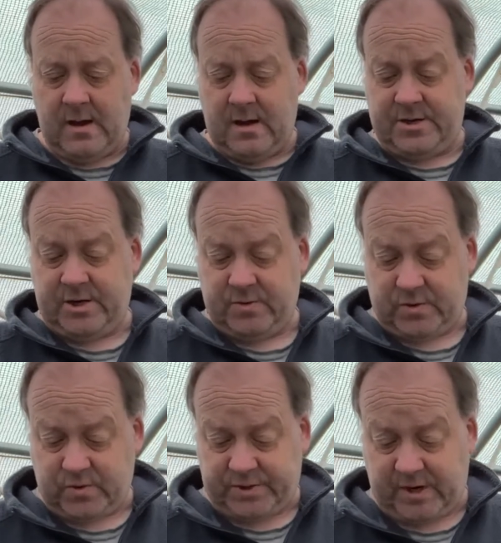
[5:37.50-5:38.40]
she was
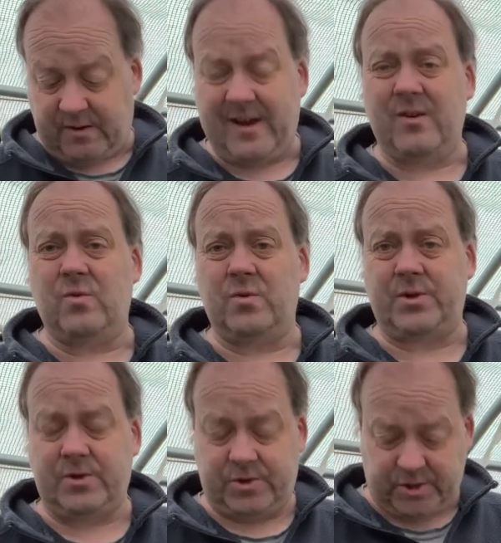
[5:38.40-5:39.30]
also killed
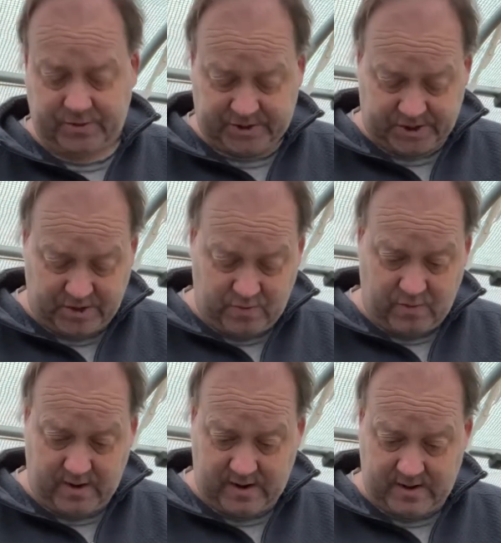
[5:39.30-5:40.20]
due
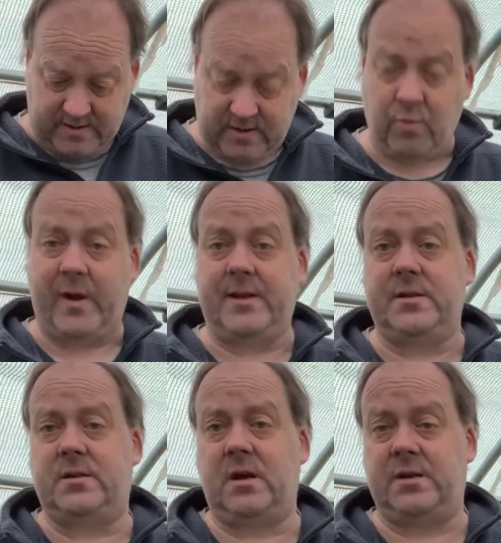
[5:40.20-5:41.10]
to the
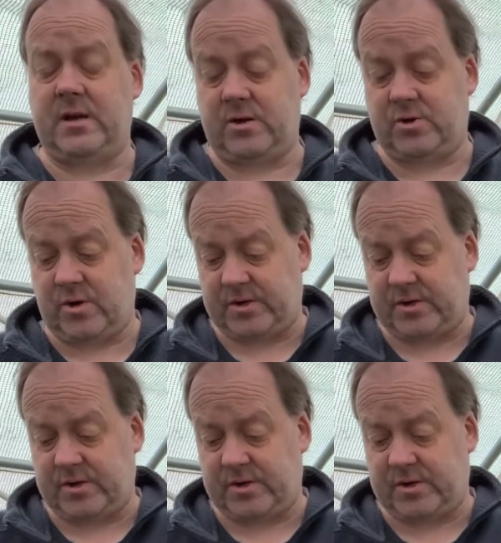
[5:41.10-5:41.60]
winds, etc.